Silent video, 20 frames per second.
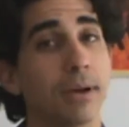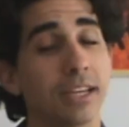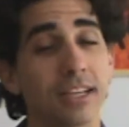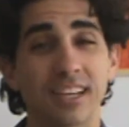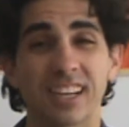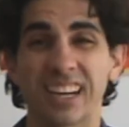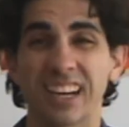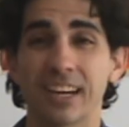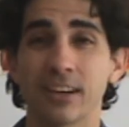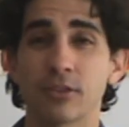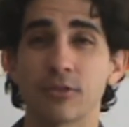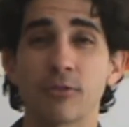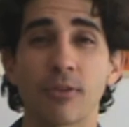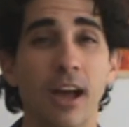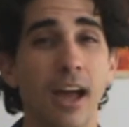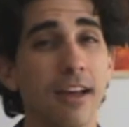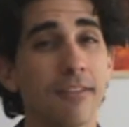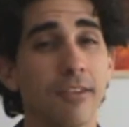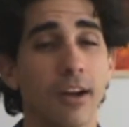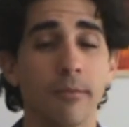But you
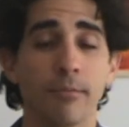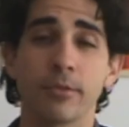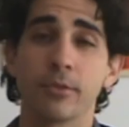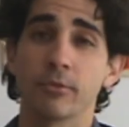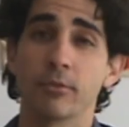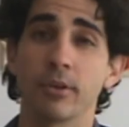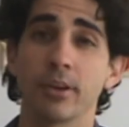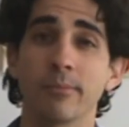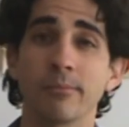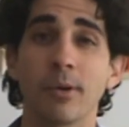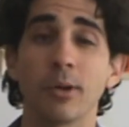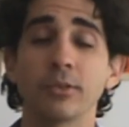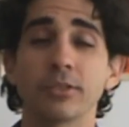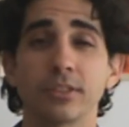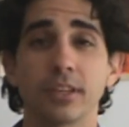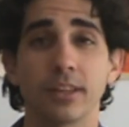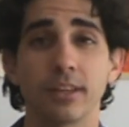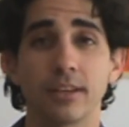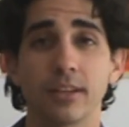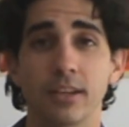can't drive up
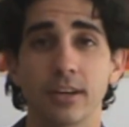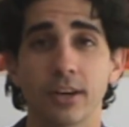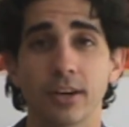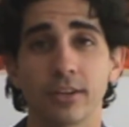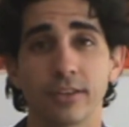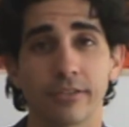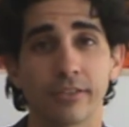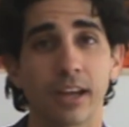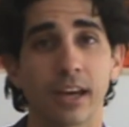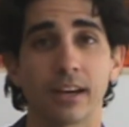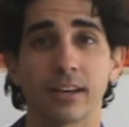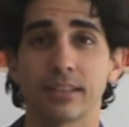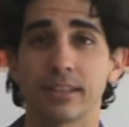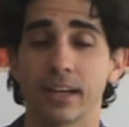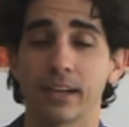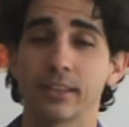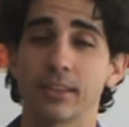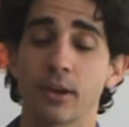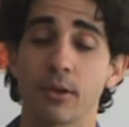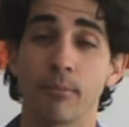through it most of the year.
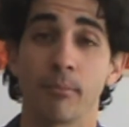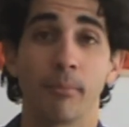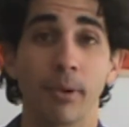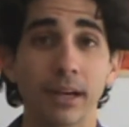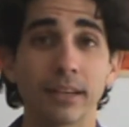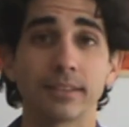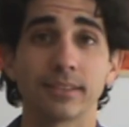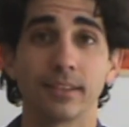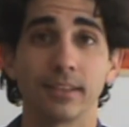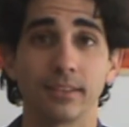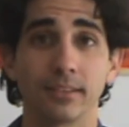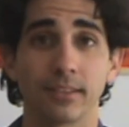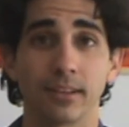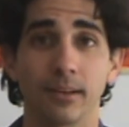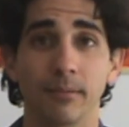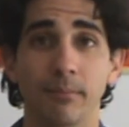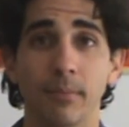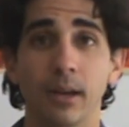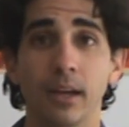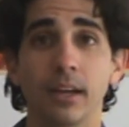You've got to take their
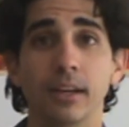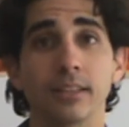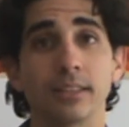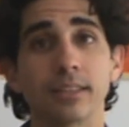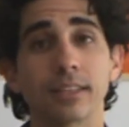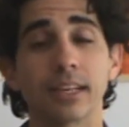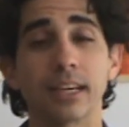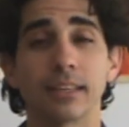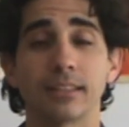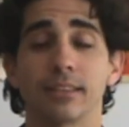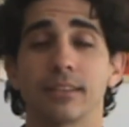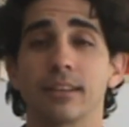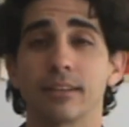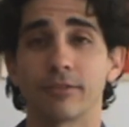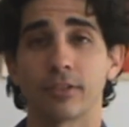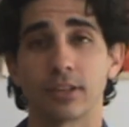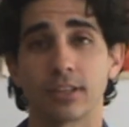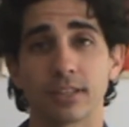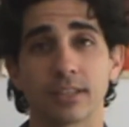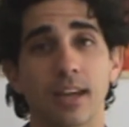bus system to
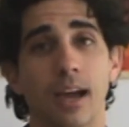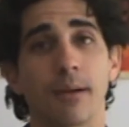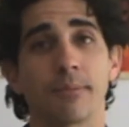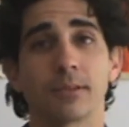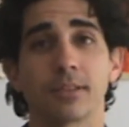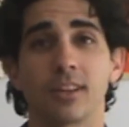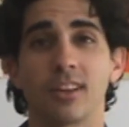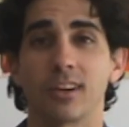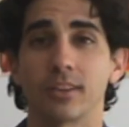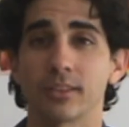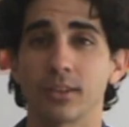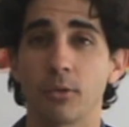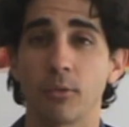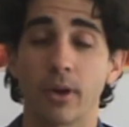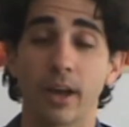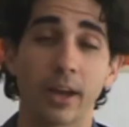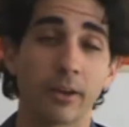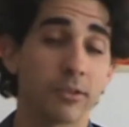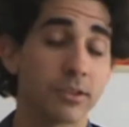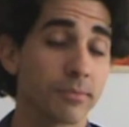get to different stops
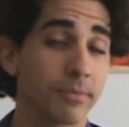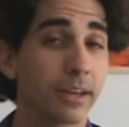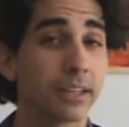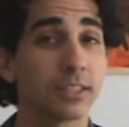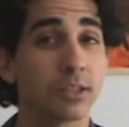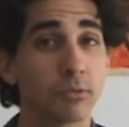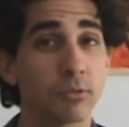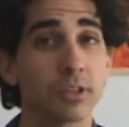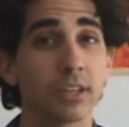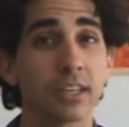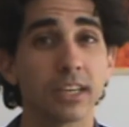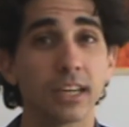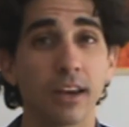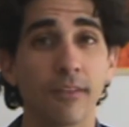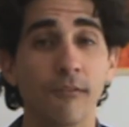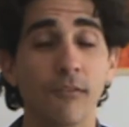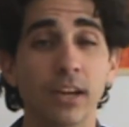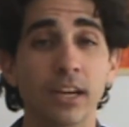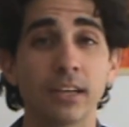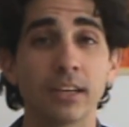along the way, which makes
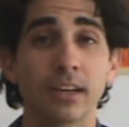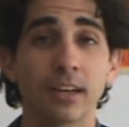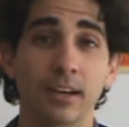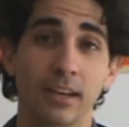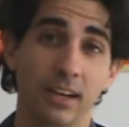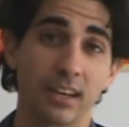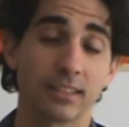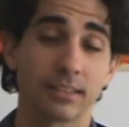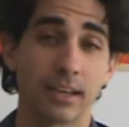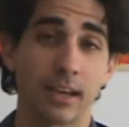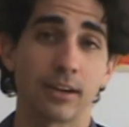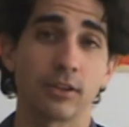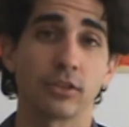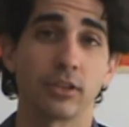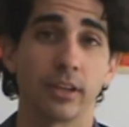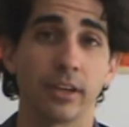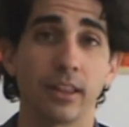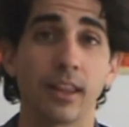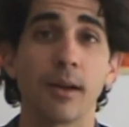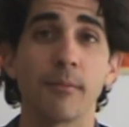it really convenient, and
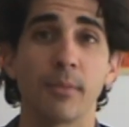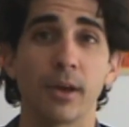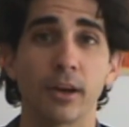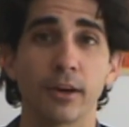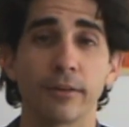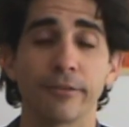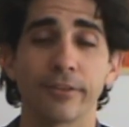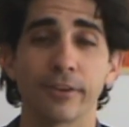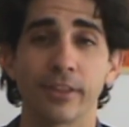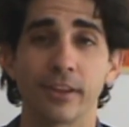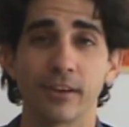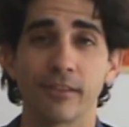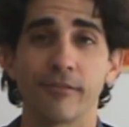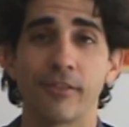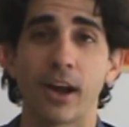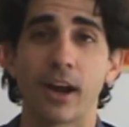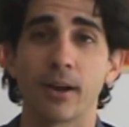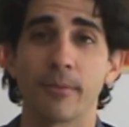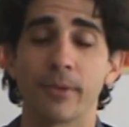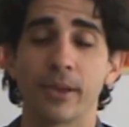it's actually a lot better
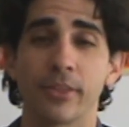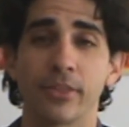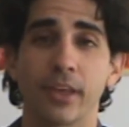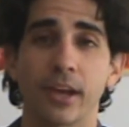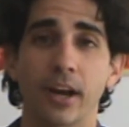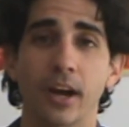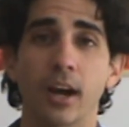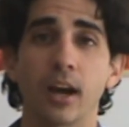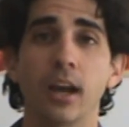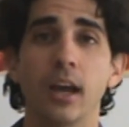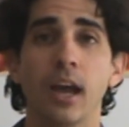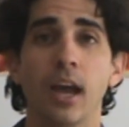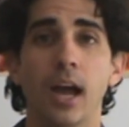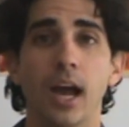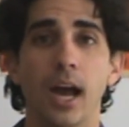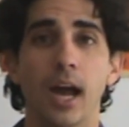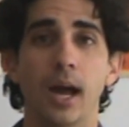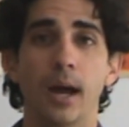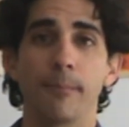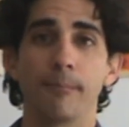for the environment
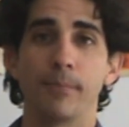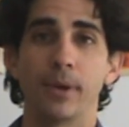there.